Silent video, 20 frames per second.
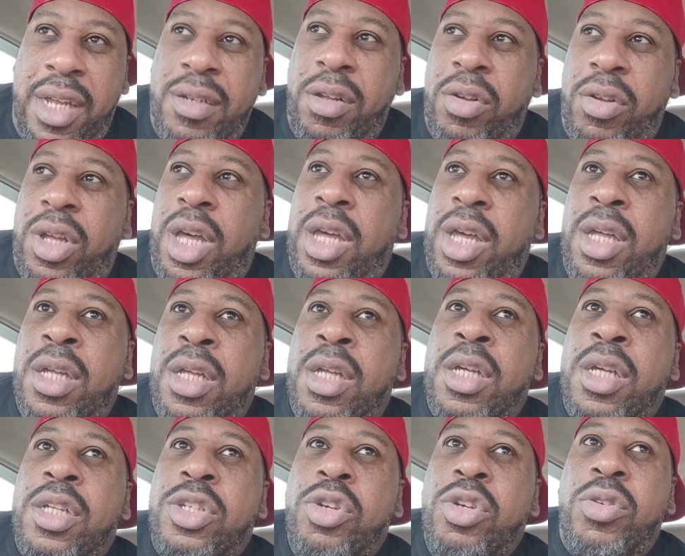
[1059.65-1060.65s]
Okay.
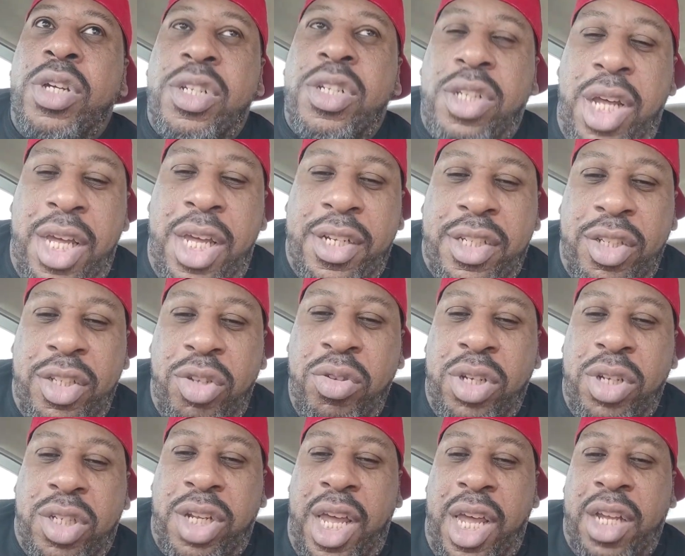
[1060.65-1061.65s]
You could take you
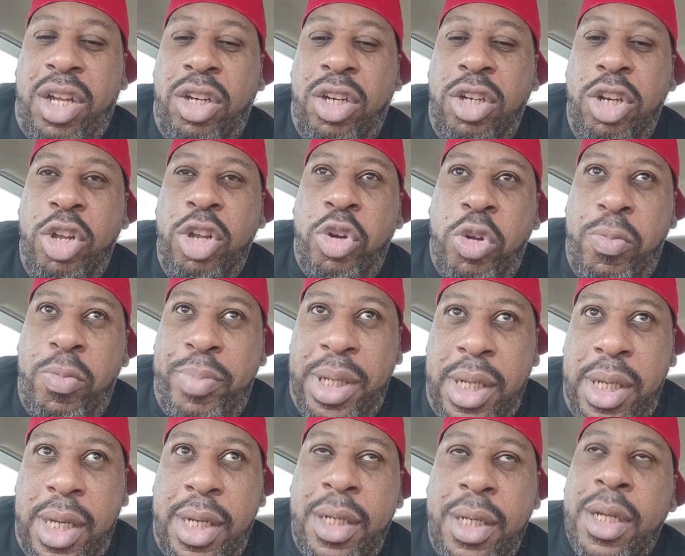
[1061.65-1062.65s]
could take a little
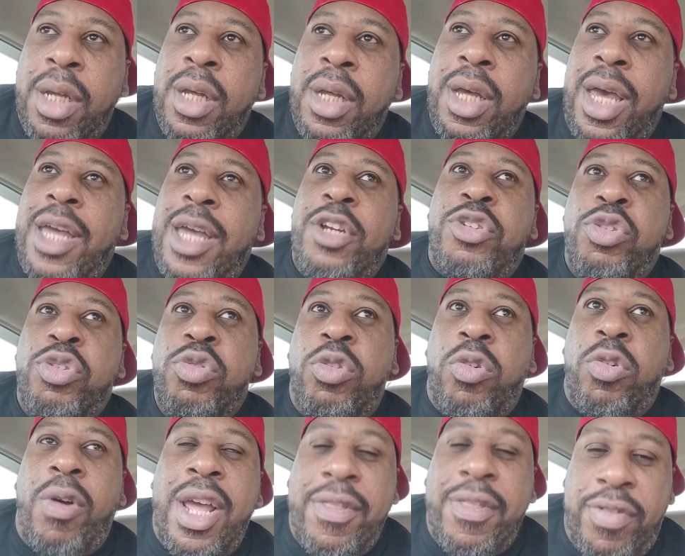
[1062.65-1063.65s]
bit and do
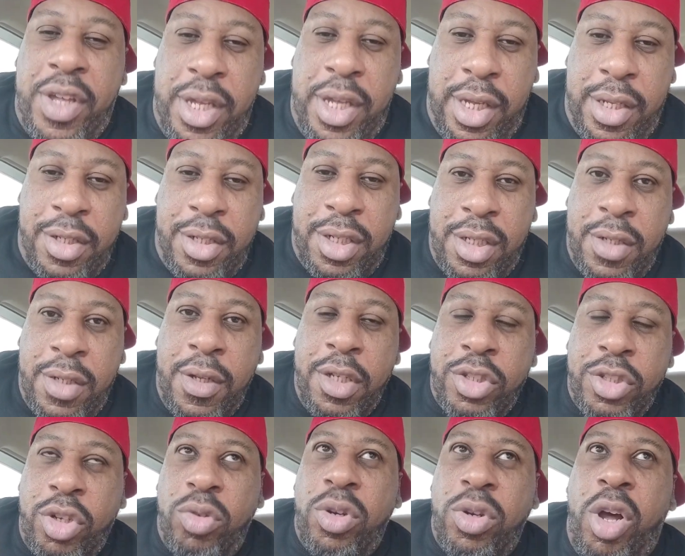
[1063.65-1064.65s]
great things.
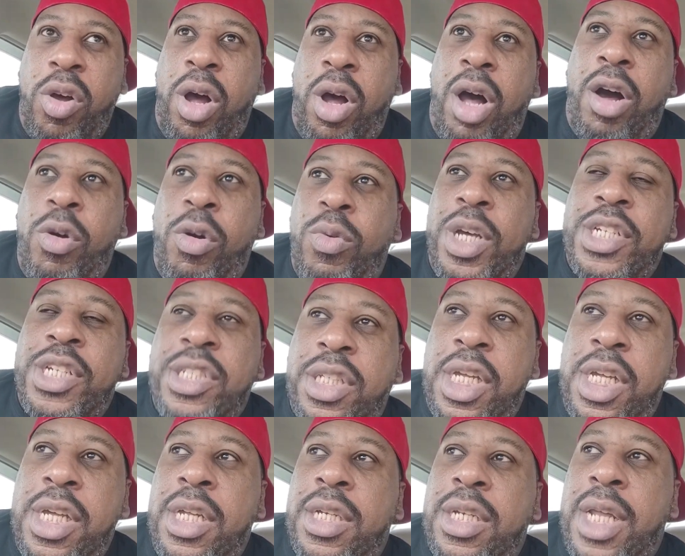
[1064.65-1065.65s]
So don't always
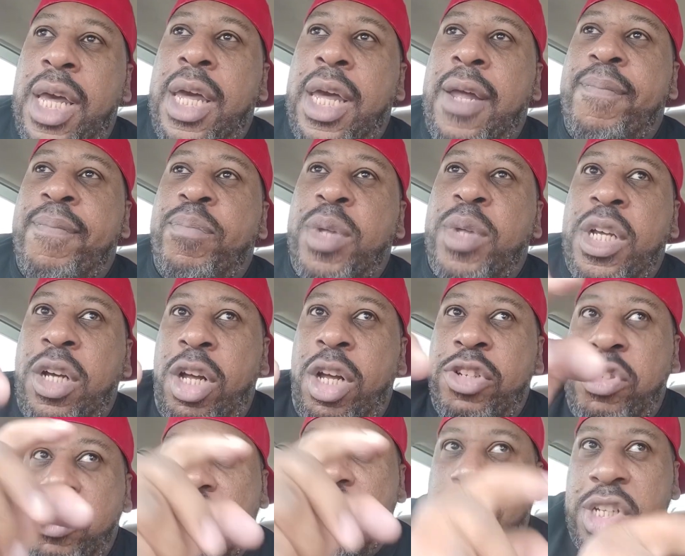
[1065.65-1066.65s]
think that because
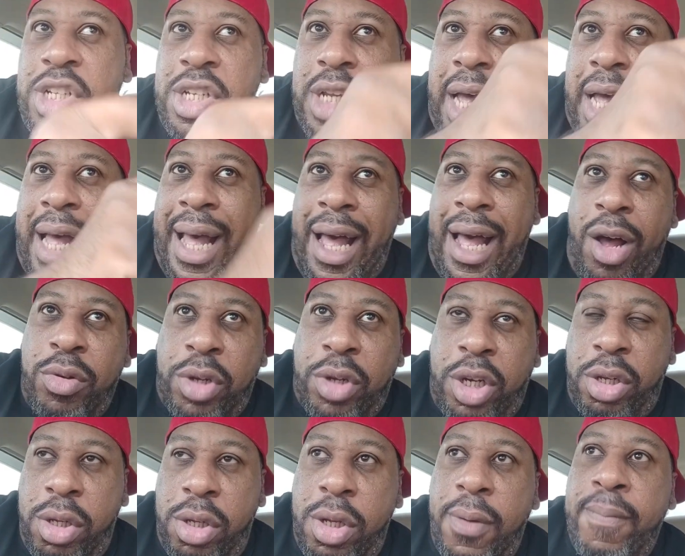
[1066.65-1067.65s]
you see the
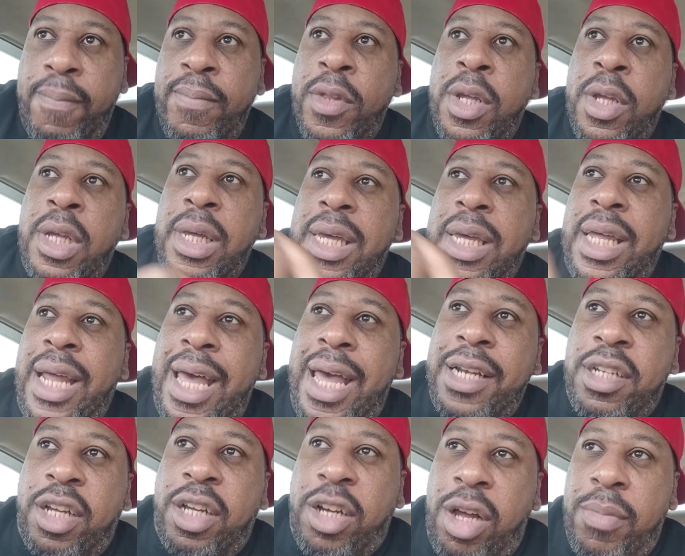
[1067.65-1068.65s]
outcome, it had
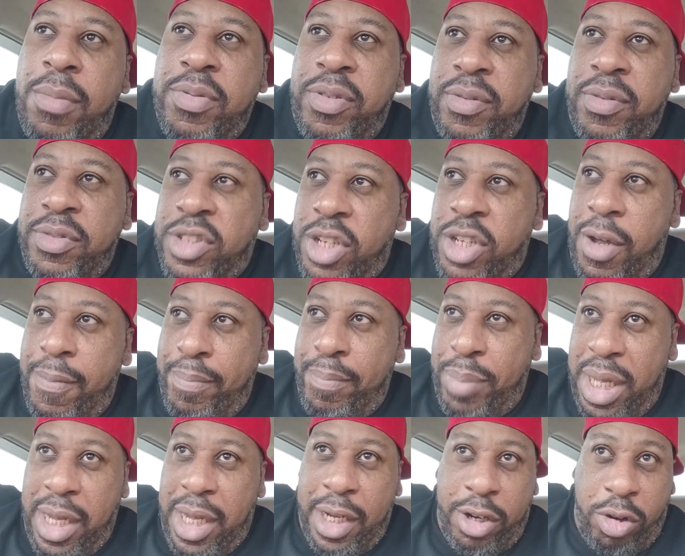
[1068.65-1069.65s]
to come from some
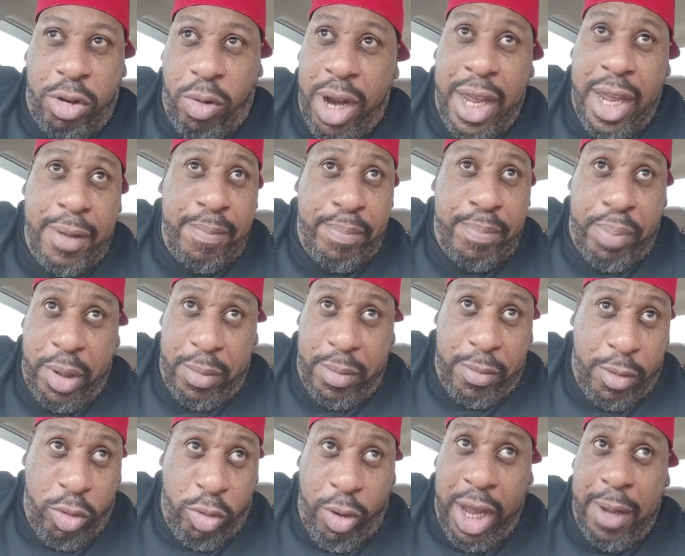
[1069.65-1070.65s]
big, great,
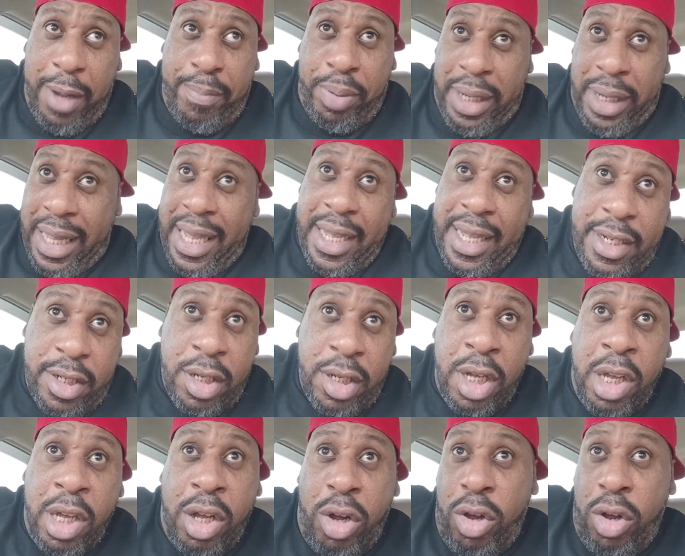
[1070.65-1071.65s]
great place
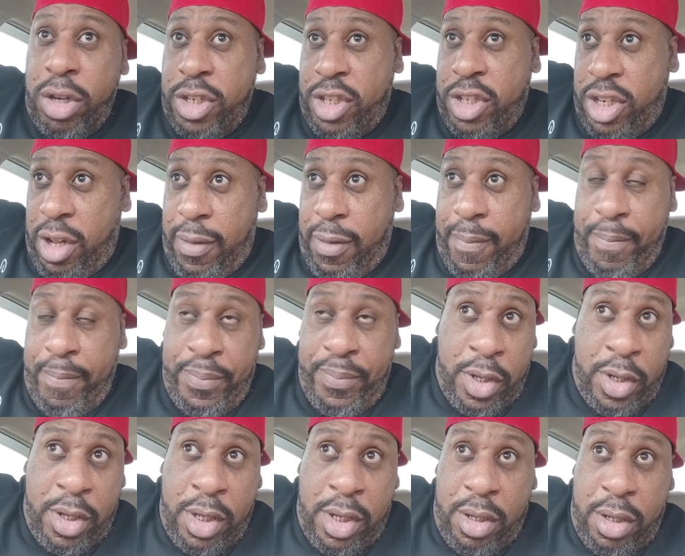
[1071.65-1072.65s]
or some
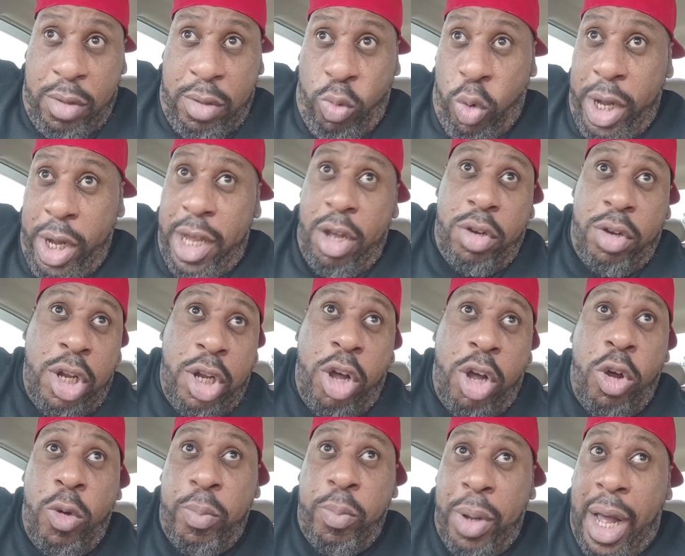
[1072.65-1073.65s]

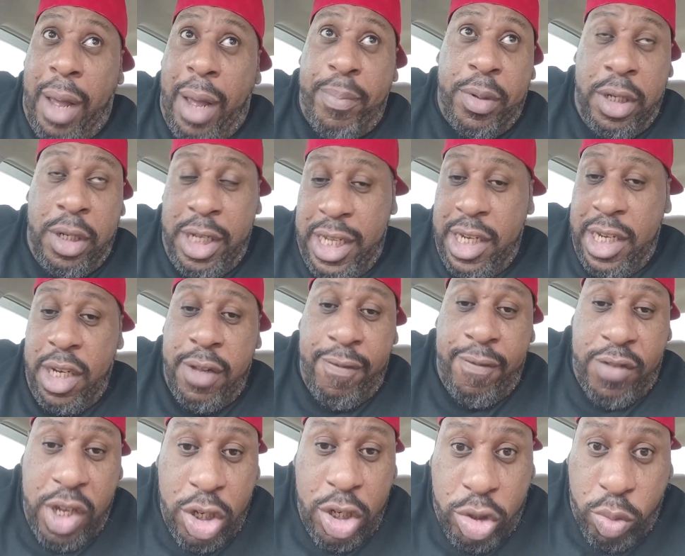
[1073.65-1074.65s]
well-known popular
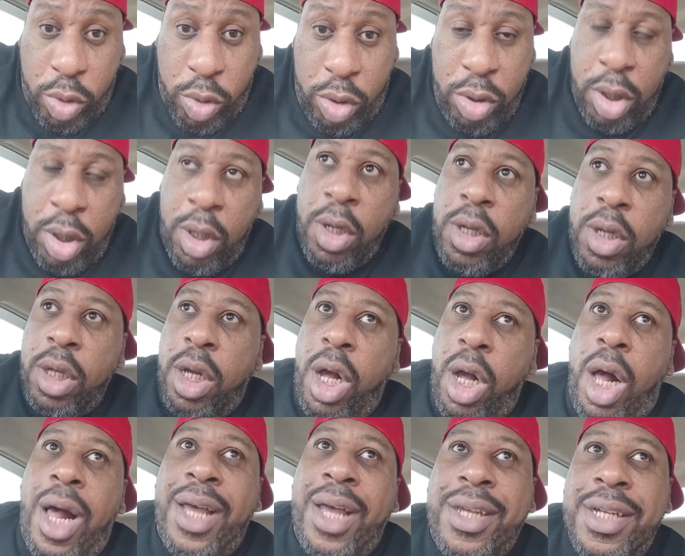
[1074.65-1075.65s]
individual.
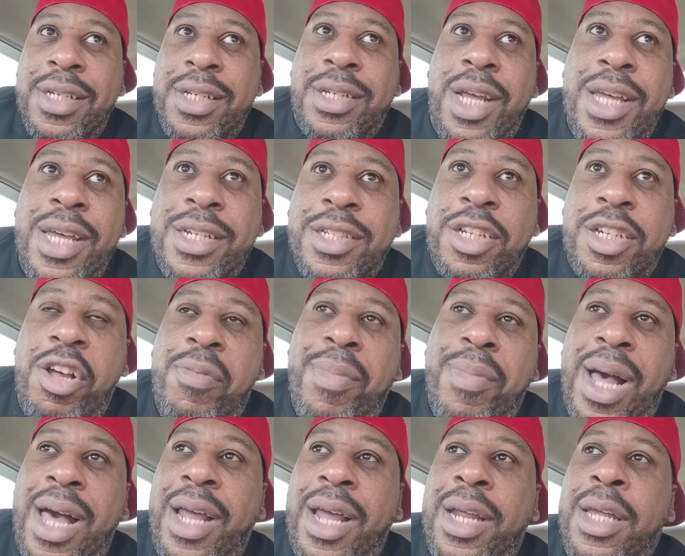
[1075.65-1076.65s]
God could take
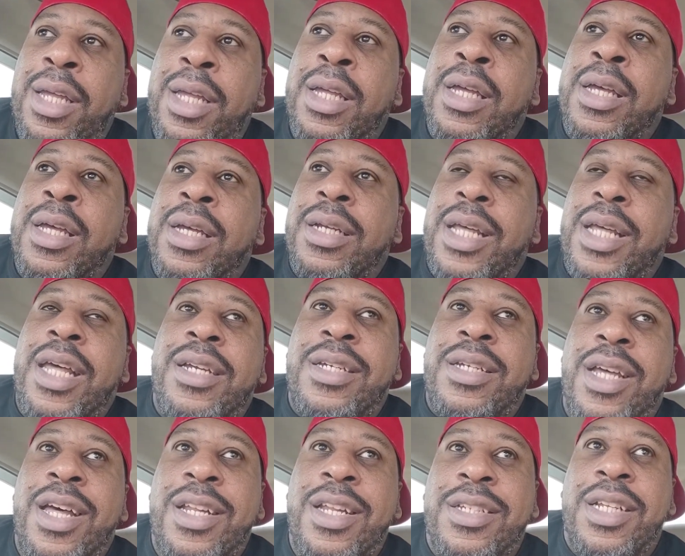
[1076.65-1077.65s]
somebody that
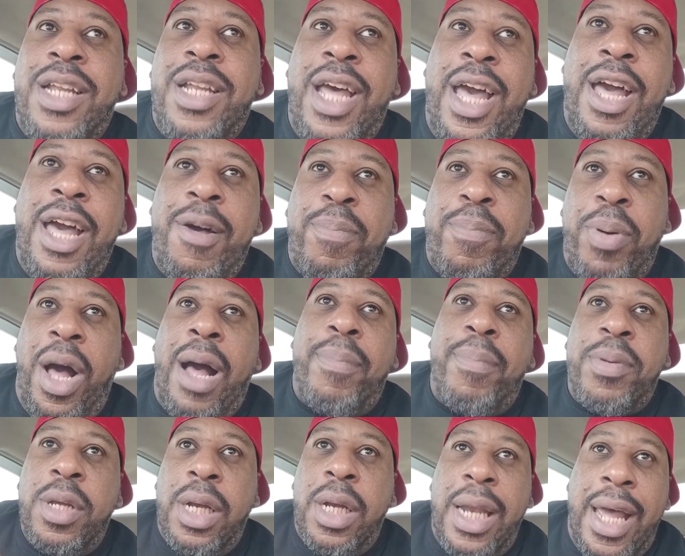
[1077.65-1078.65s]
doesn't have
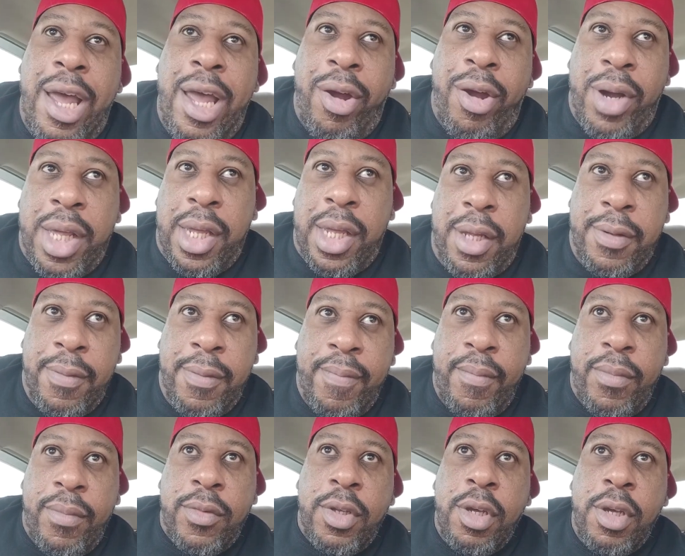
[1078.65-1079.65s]
popularity,
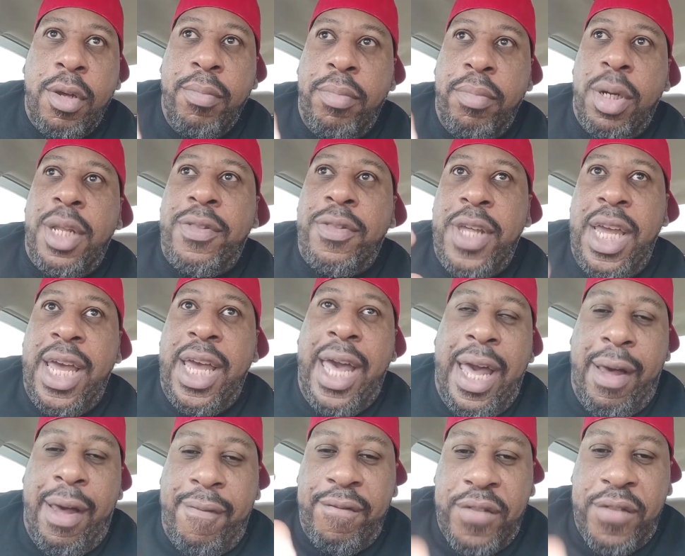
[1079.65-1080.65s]
but they
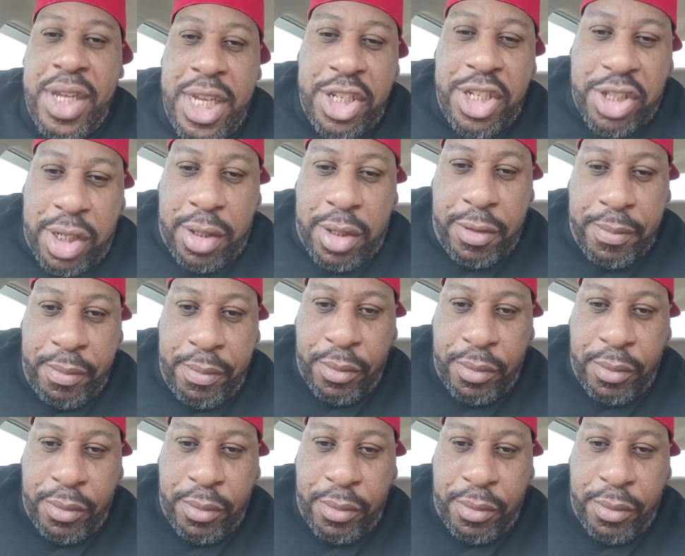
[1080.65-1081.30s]
have vision.